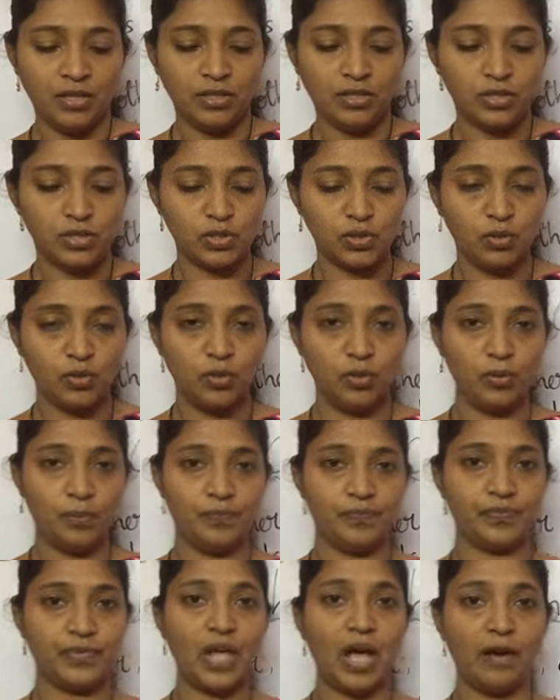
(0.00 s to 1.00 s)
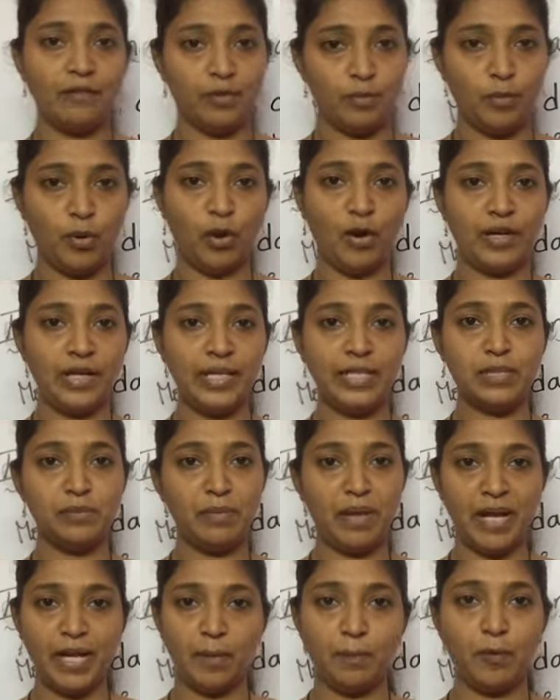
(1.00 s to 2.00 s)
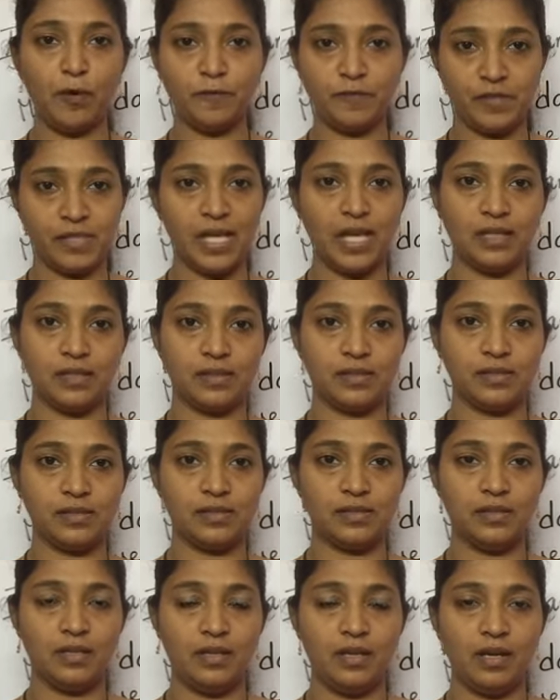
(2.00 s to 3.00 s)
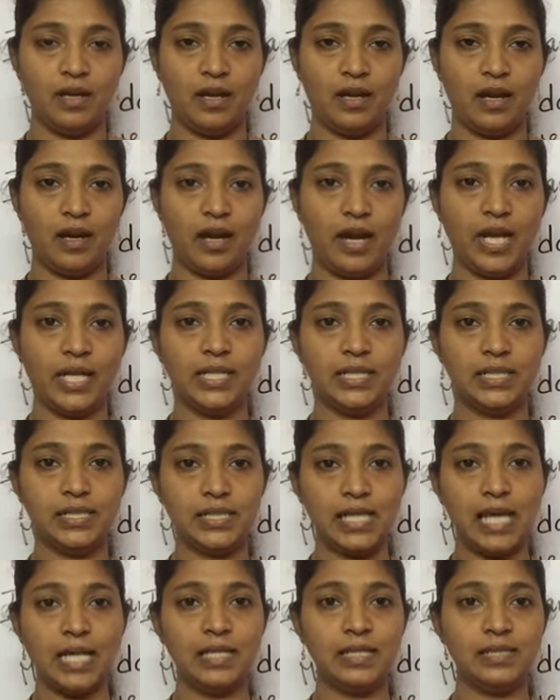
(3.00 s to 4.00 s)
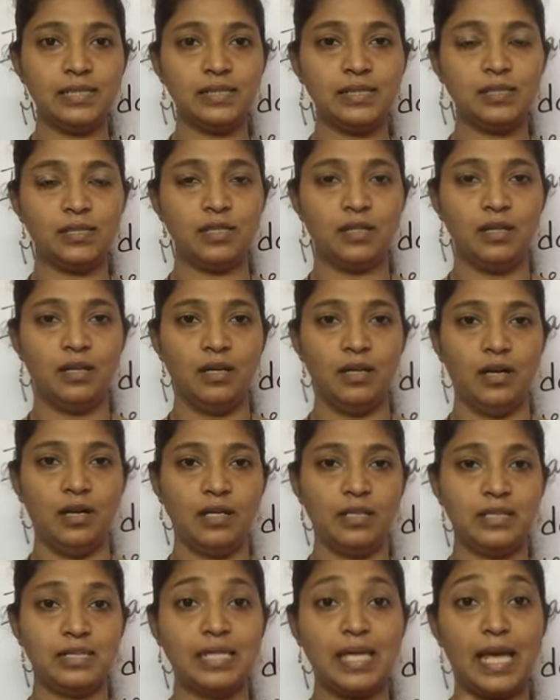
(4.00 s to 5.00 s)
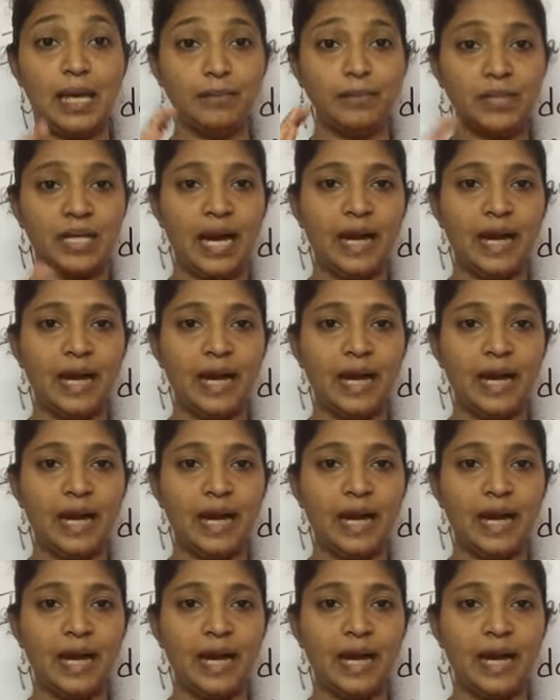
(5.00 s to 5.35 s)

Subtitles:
So our body is made up of cells, and cells, same